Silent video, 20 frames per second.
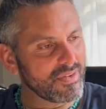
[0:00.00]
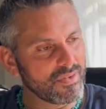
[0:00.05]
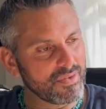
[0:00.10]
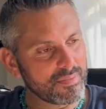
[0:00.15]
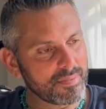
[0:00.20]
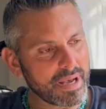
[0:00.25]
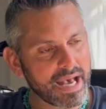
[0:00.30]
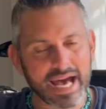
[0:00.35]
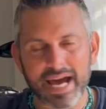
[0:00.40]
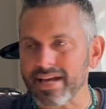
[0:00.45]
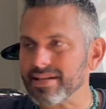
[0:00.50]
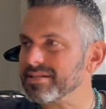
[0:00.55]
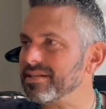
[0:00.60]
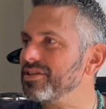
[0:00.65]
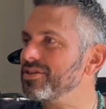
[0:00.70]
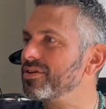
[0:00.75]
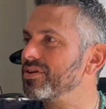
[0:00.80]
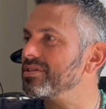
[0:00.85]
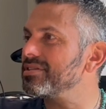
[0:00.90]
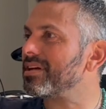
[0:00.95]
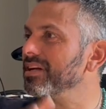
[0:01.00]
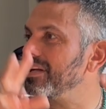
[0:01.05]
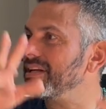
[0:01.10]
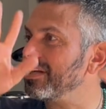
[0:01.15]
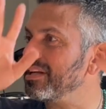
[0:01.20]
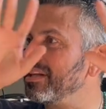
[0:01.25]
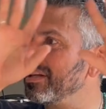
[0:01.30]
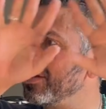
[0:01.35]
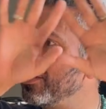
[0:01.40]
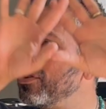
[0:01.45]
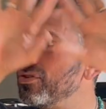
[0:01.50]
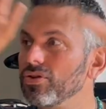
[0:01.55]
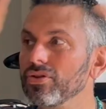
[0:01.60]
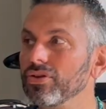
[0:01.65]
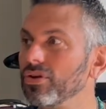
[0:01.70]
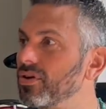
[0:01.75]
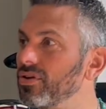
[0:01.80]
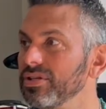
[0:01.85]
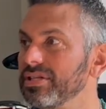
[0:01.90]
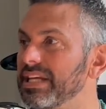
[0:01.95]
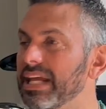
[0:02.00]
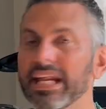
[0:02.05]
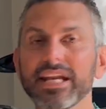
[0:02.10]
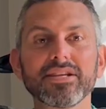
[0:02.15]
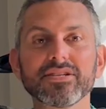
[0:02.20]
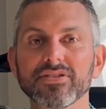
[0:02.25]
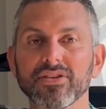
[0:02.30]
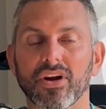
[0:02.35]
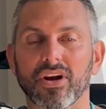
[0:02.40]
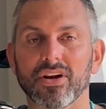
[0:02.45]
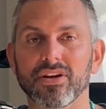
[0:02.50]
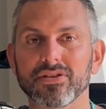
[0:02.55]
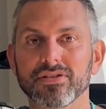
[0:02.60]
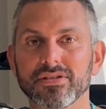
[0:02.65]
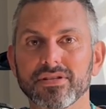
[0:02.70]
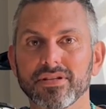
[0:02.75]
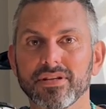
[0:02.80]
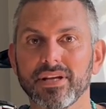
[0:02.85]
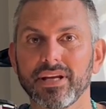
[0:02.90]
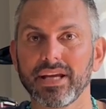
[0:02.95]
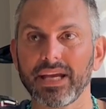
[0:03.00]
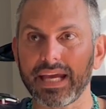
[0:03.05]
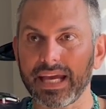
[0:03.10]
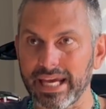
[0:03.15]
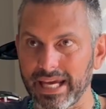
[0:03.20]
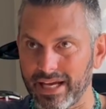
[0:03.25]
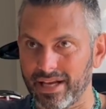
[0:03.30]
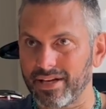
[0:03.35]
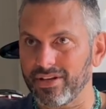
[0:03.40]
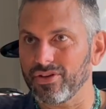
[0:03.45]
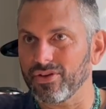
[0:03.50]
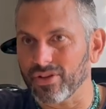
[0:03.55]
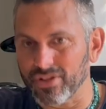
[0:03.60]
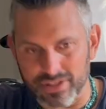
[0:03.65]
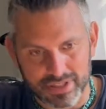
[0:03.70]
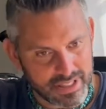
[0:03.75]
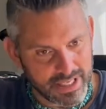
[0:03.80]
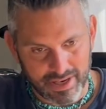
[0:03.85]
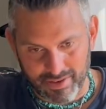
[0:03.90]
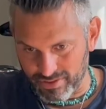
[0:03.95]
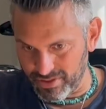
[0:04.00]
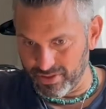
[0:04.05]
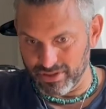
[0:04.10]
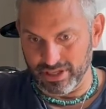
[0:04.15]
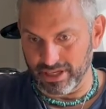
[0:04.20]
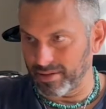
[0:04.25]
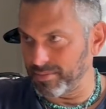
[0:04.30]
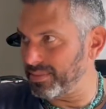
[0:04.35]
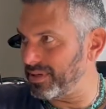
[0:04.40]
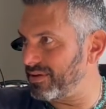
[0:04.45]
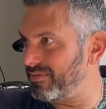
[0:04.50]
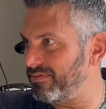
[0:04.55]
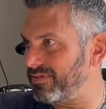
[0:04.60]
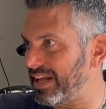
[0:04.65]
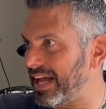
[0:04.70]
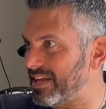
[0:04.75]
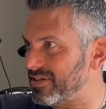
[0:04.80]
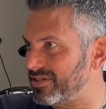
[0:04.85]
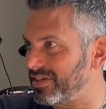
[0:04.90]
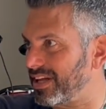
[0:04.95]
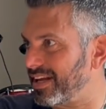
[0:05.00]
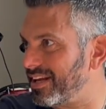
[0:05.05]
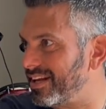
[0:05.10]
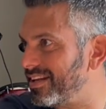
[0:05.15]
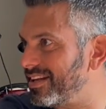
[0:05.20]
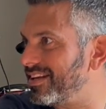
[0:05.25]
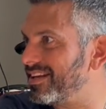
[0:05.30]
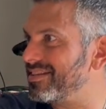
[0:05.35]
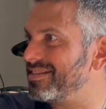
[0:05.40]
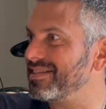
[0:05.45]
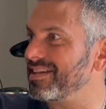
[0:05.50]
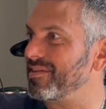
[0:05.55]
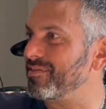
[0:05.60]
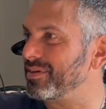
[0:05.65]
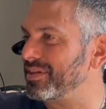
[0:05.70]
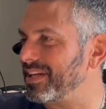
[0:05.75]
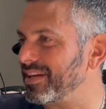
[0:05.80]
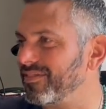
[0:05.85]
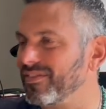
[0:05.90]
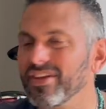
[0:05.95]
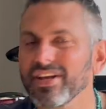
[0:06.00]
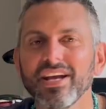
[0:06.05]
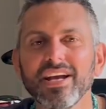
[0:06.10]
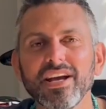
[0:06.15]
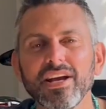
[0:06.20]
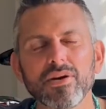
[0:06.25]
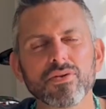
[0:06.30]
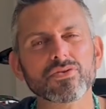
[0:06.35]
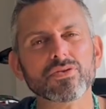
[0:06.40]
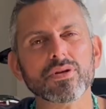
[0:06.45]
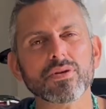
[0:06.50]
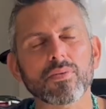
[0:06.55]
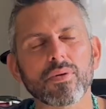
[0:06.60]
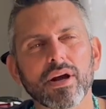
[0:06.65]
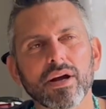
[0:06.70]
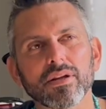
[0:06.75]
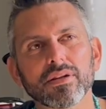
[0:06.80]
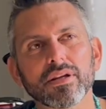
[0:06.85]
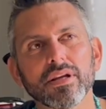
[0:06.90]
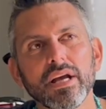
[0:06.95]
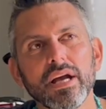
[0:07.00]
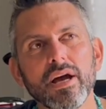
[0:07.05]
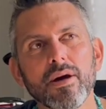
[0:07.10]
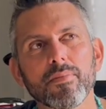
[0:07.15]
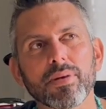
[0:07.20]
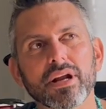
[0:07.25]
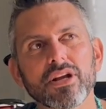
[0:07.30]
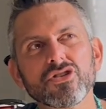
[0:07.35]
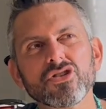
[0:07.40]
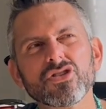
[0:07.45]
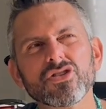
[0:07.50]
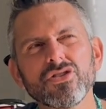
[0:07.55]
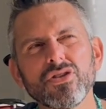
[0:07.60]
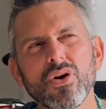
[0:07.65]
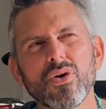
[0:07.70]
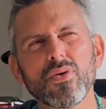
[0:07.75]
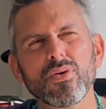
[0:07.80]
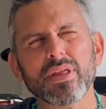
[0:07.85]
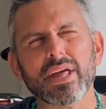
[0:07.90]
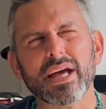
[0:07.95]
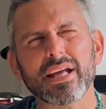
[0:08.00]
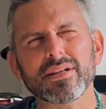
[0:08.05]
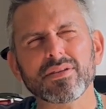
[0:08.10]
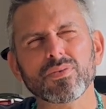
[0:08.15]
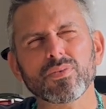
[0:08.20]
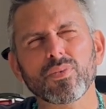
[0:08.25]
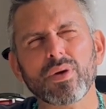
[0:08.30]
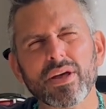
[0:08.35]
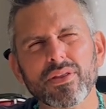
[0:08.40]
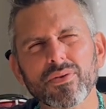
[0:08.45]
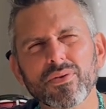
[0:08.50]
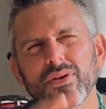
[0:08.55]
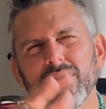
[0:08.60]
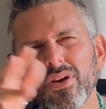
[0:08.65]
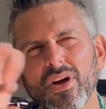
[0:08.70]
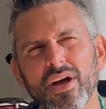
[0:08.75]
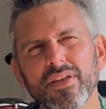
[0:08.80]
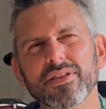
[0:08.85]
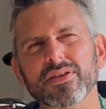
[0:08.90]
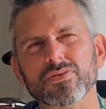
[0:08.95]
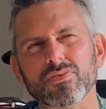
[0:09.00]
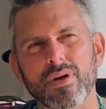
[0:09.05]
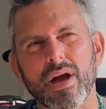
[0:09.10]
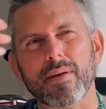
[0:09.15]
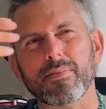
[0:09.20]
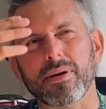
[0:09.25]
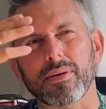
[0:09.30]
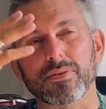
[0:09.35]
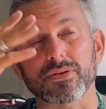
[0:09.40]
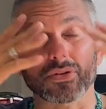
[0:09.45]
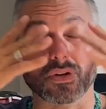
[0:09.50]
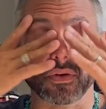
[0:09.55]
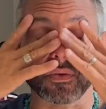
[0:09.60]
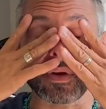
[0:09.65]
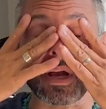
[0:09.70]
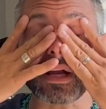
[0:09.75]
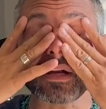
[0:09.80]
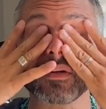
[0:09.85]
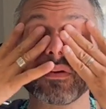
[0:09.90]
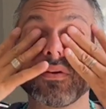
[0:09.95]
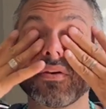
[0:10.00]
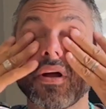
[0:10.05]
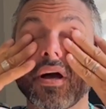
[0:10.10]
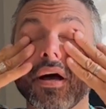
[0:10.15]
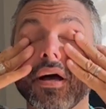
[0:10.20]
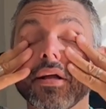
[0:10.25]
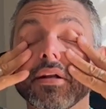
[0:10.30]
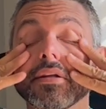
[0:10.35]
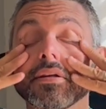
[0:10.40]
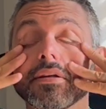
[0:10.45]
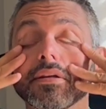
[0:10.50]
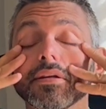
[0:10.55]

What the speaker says: passed, then you couldn't see any stars. And you could see everything. It was like a big flashlight. You could see everything. It was really wild. But I just know that whether or not this rabbi was correct or not,